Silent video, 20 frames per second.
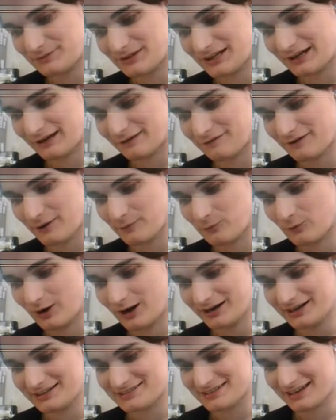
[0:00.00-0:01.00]
if I
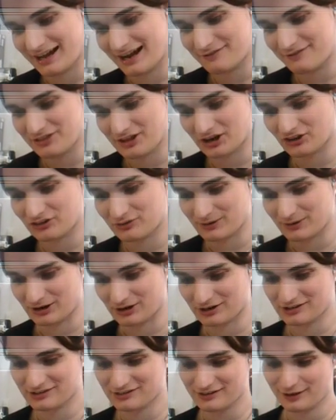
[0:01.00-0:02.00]
wanted to have that
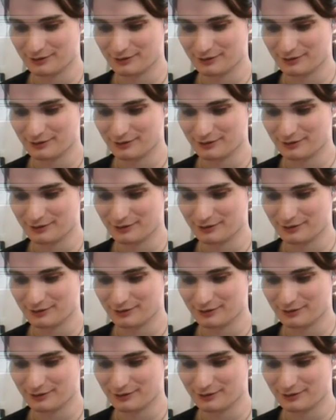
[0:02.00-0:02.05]
experience,